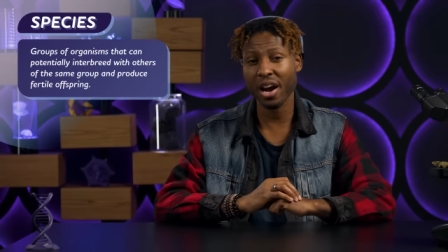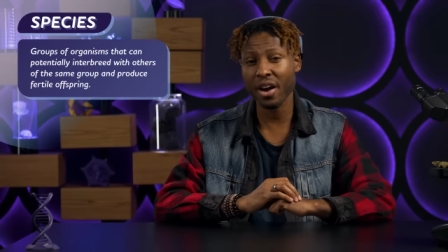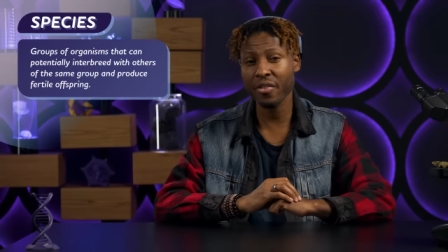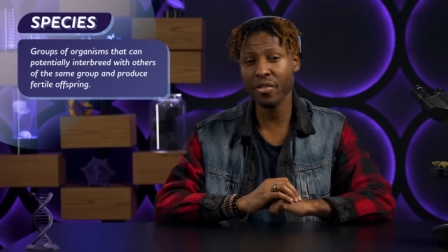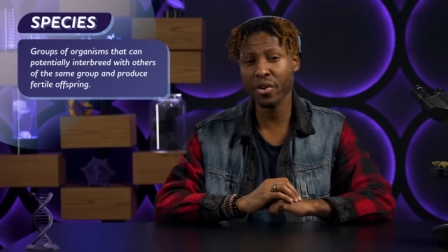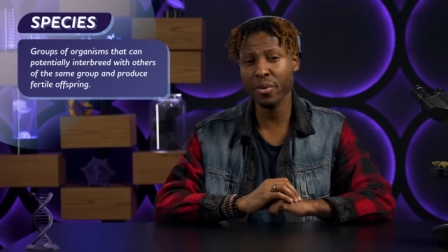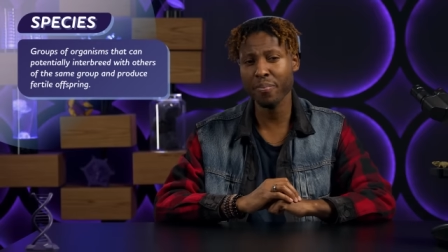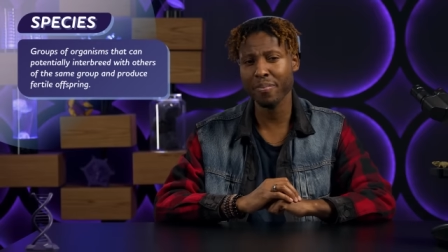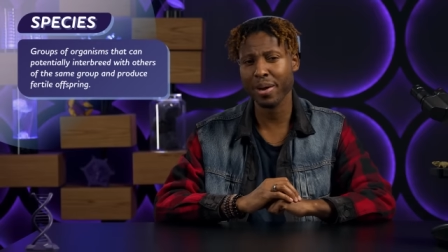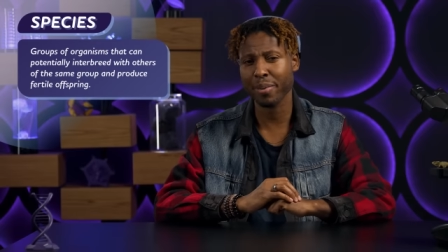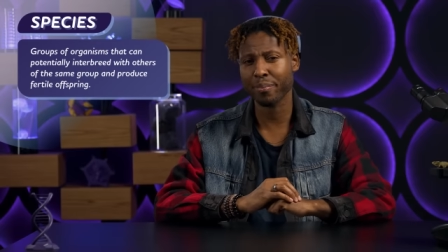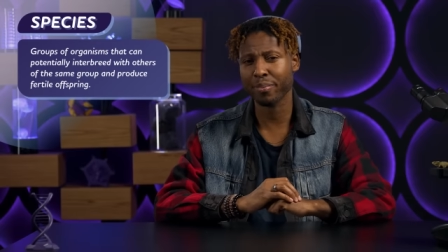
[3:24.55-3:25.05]

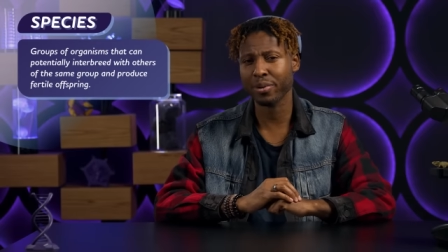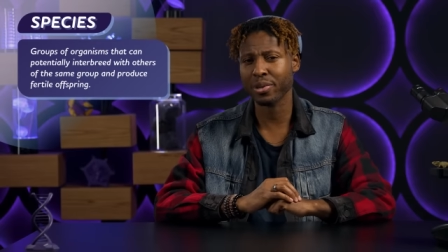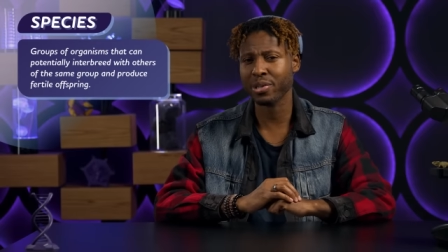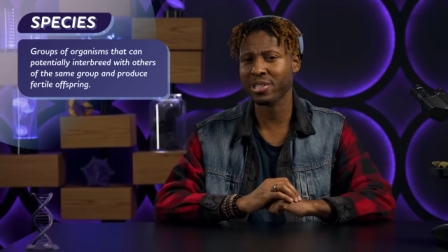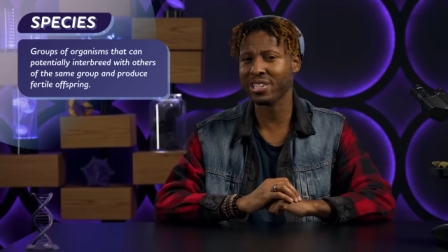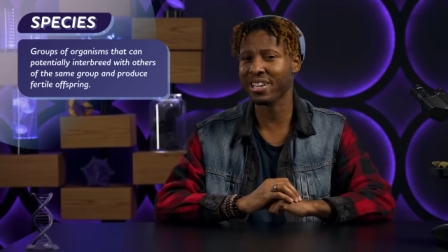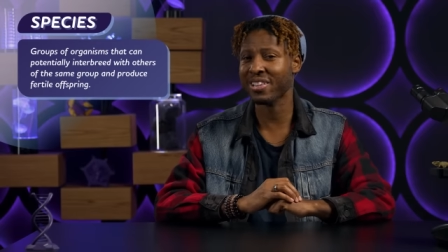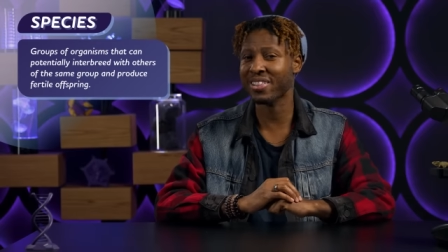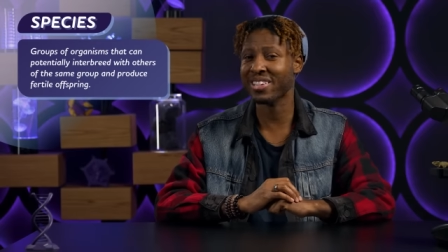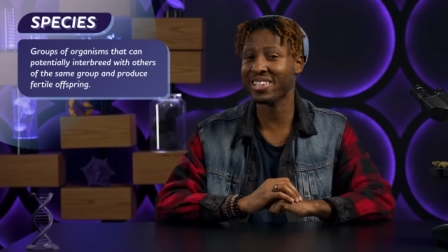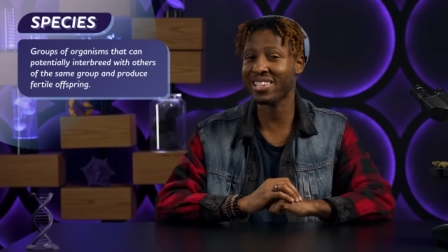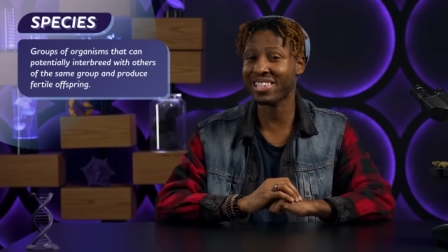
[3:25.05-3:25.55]
other
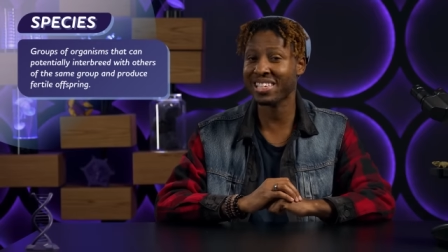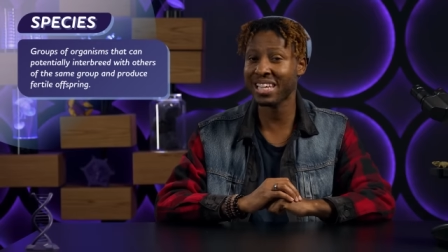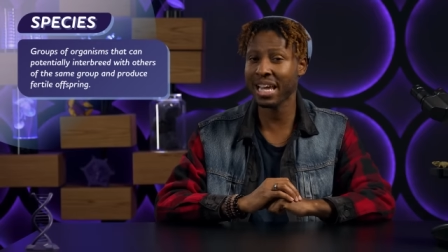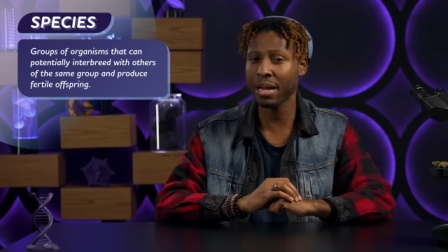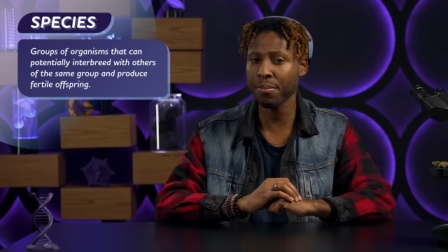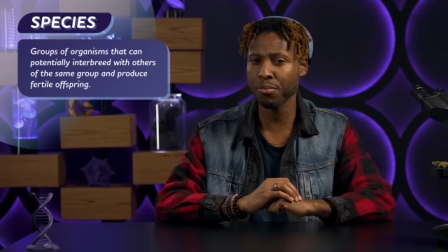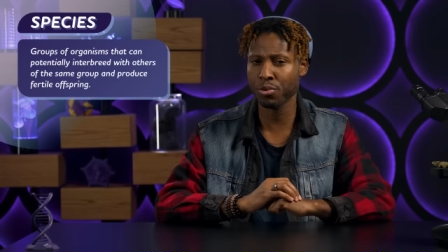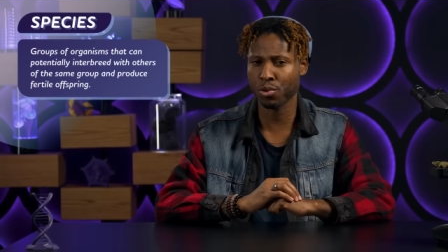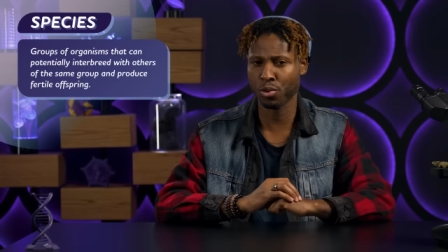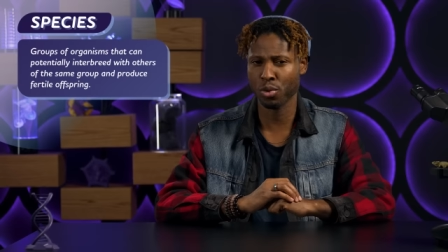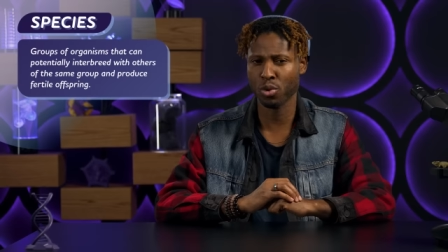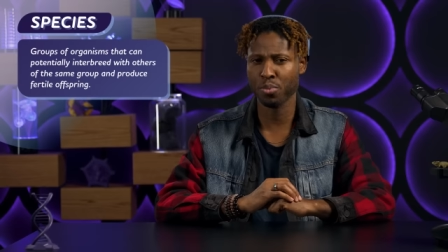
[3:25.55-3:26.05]
members of the
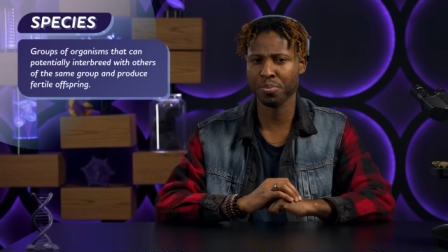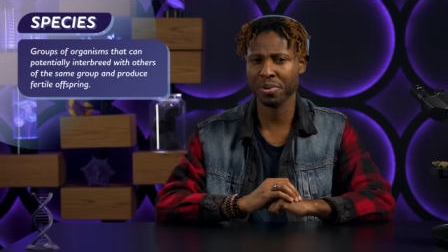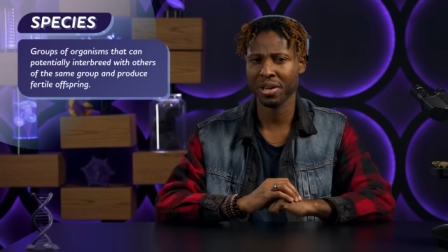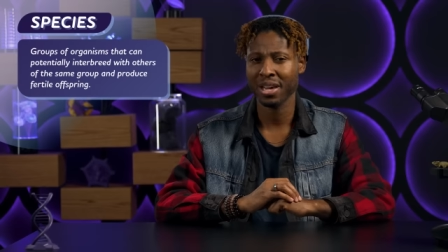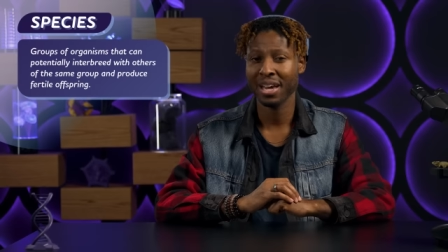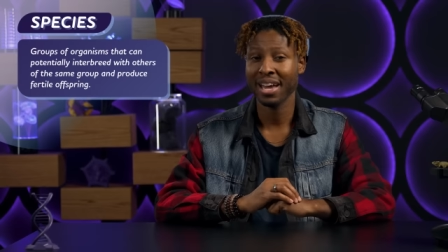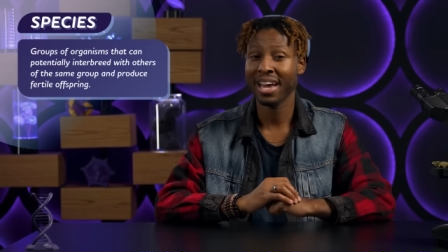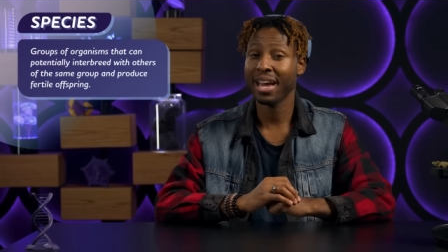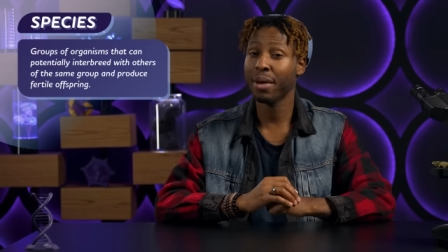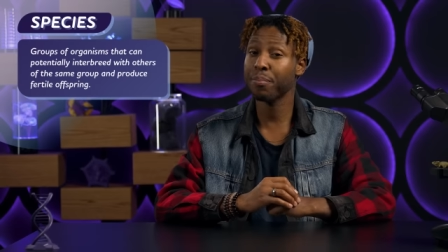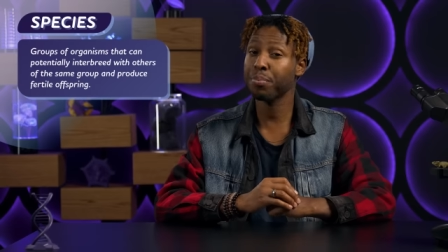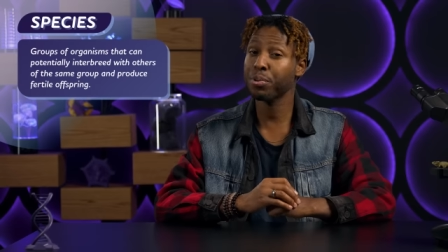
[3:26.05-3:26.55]
same group
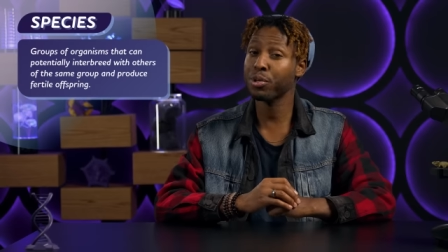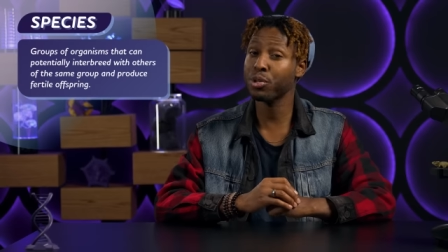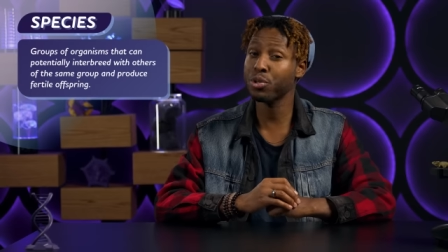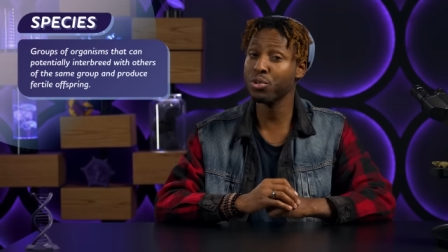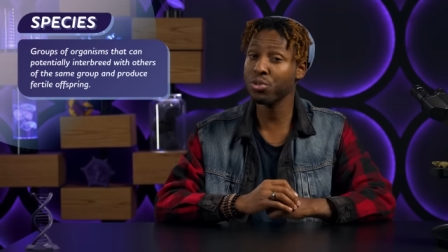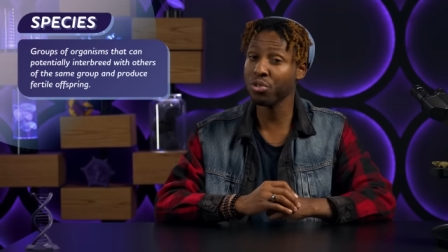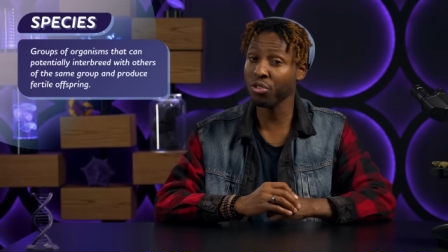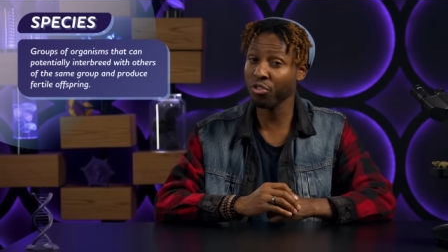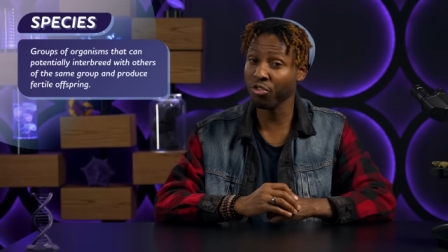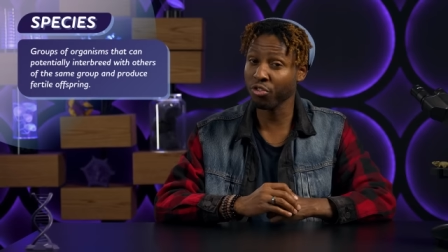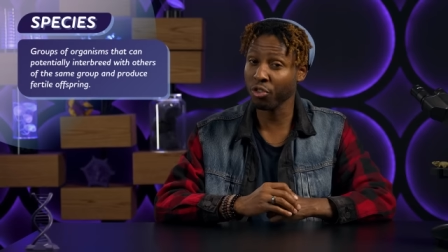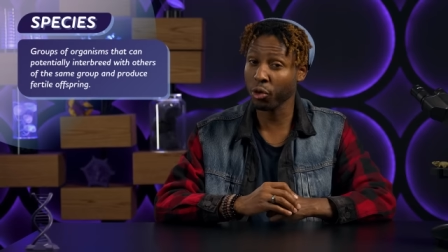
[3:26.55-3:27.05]
and
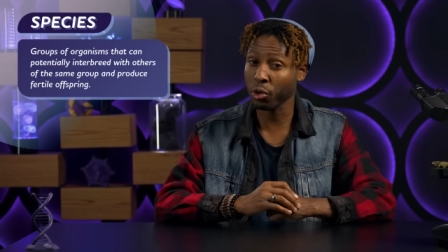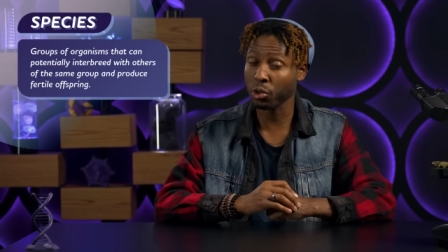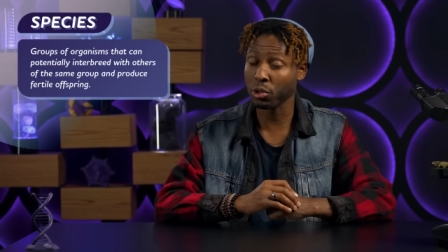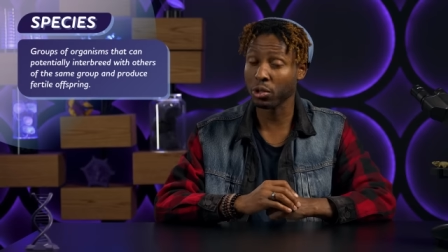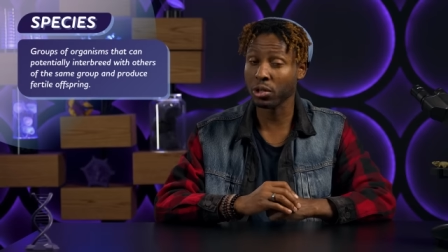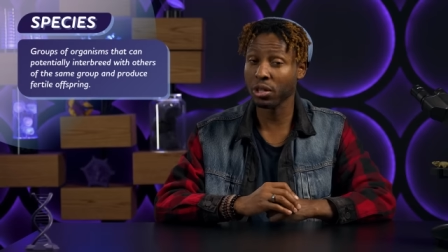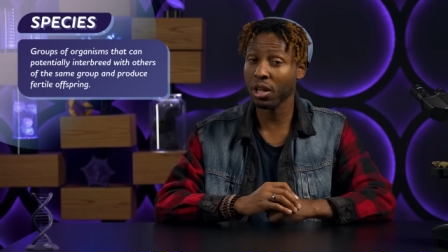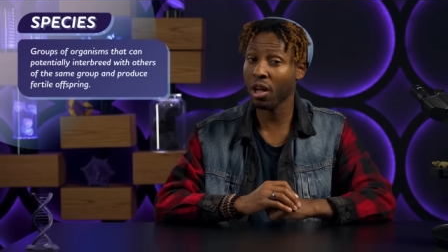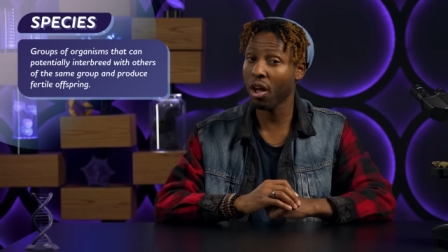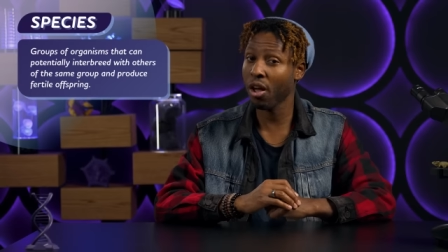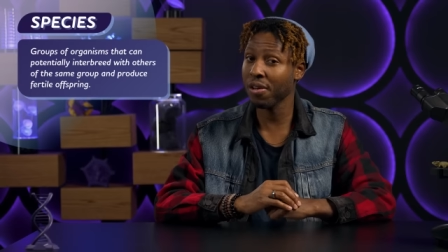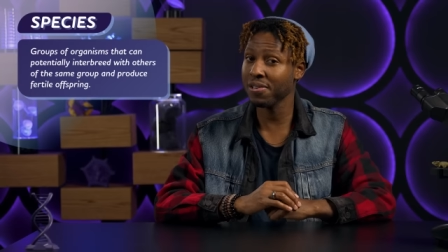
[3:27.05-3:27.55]
produce
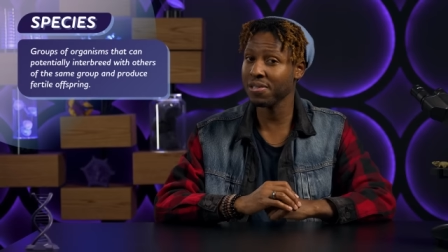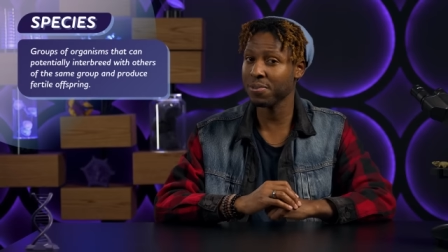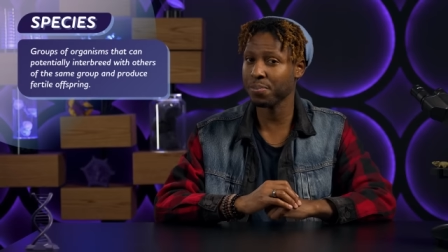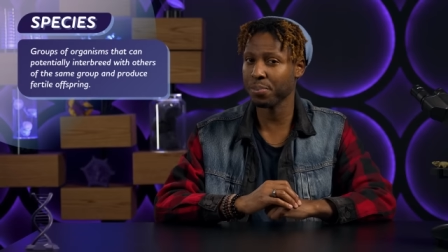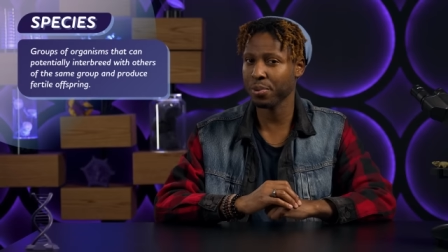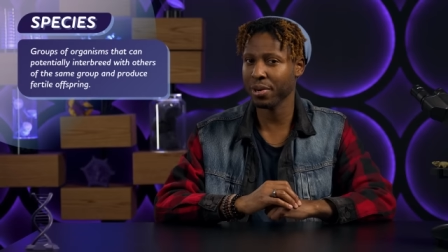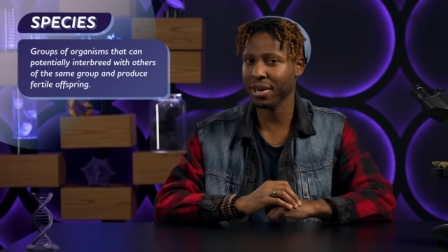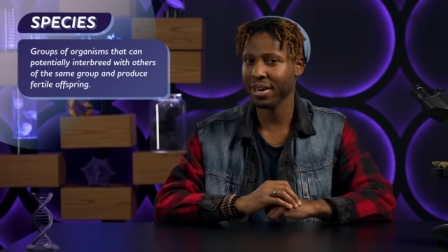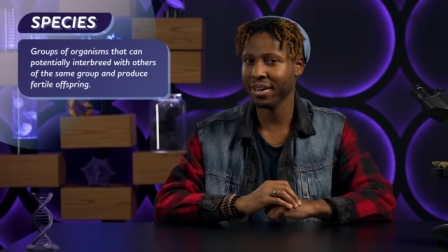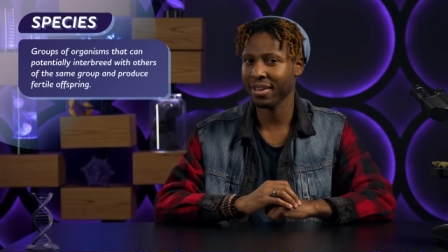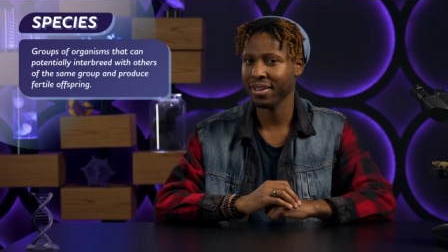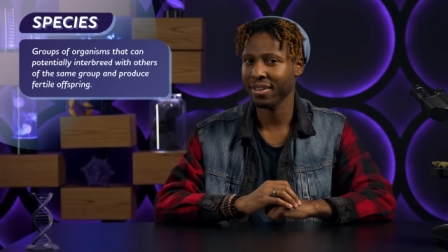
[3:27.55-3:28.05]
fertile
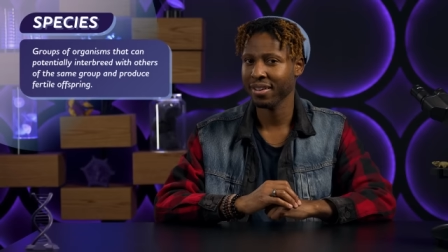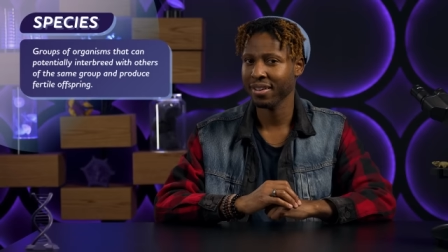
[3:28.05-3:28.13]
offspring.